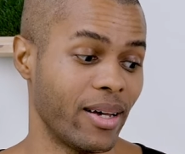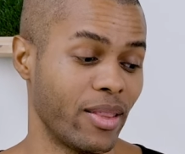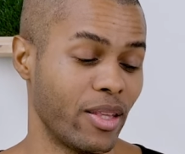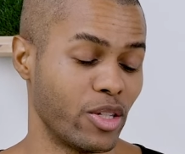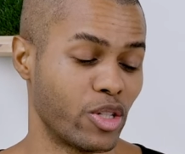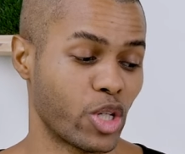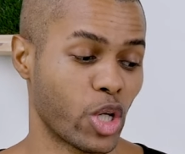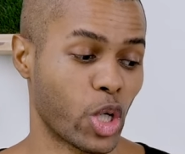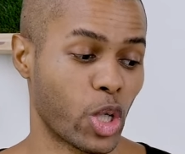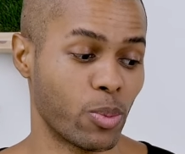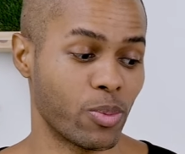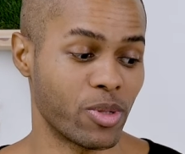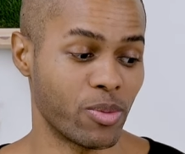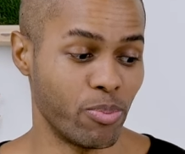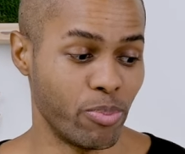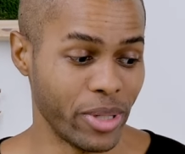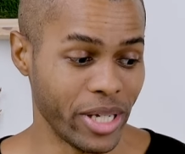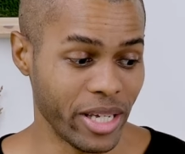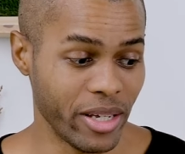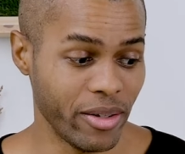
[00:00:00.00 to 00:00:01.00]
the terms
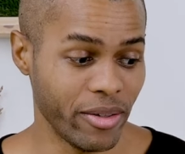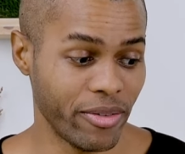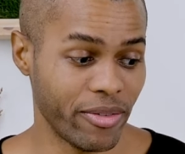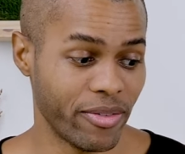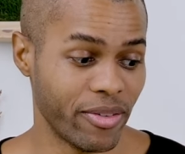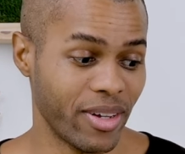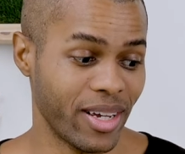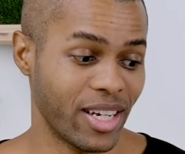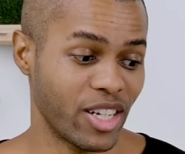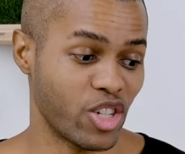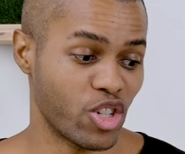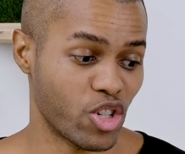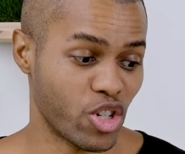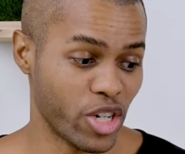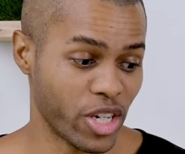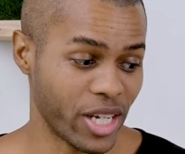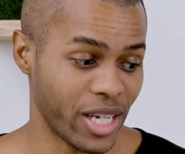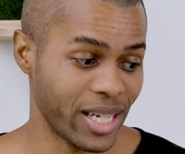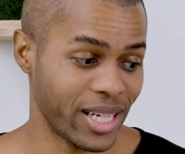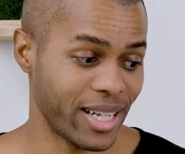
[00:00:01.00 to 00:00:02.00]
beef,
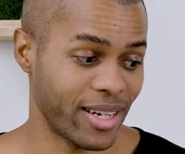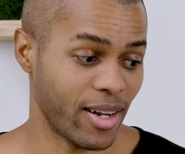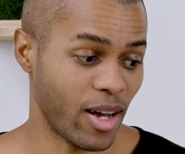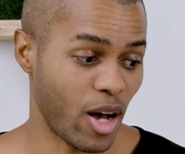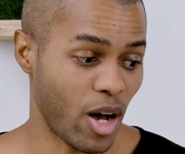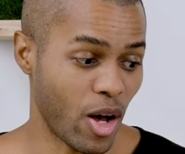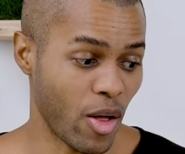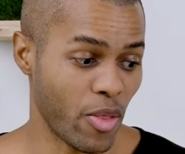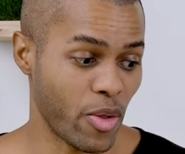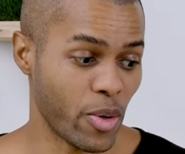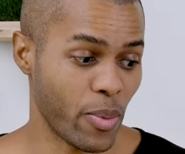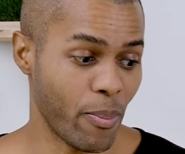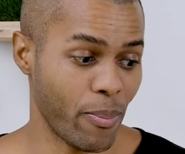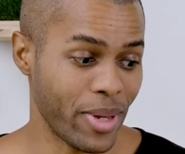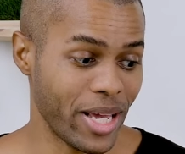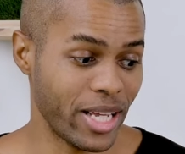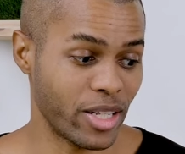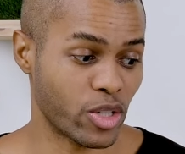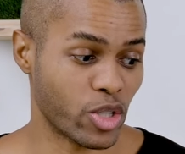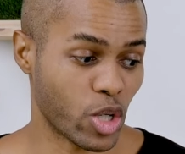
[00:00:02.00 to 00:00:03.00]
chicken, and other
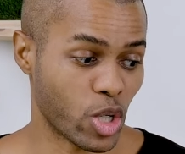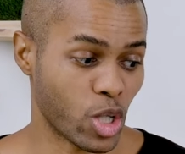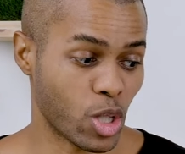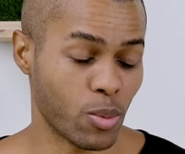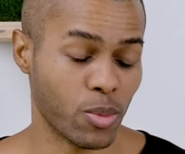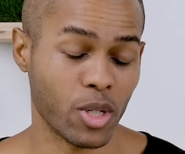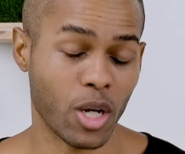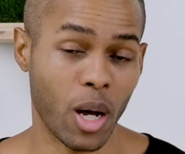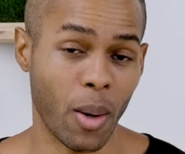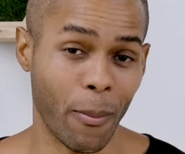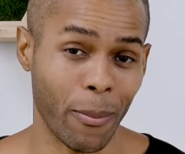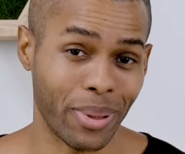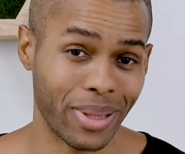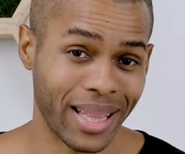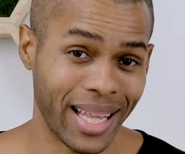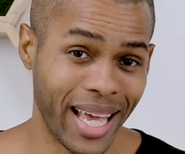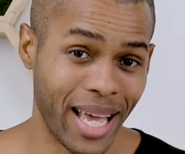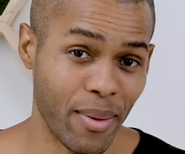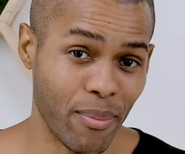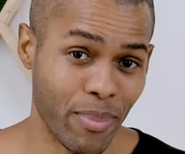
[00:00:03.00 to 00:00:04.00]
meat terms on
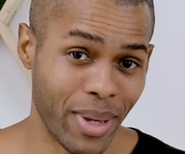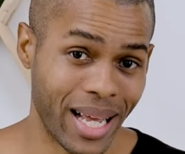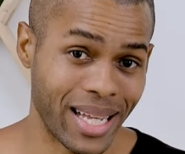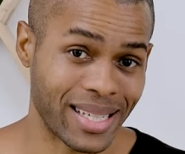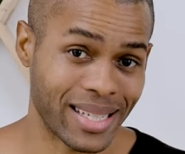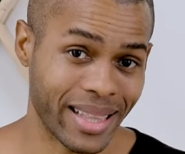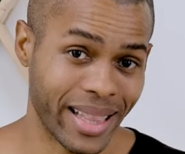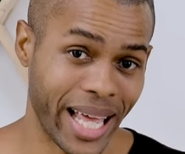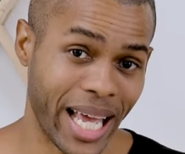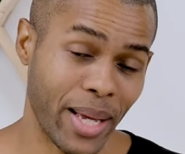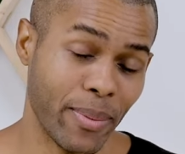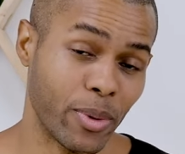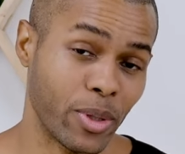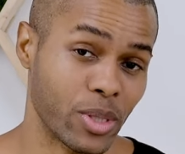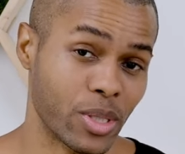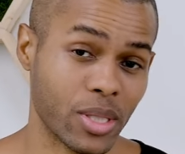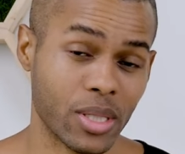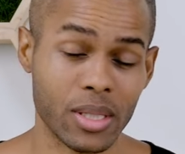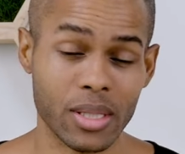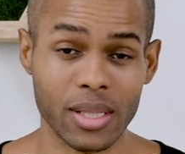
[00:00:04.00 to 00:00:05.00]
plant based
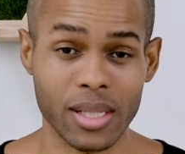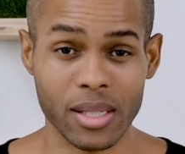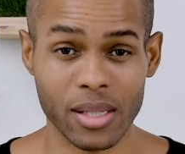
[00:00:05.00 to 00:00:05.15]
labels.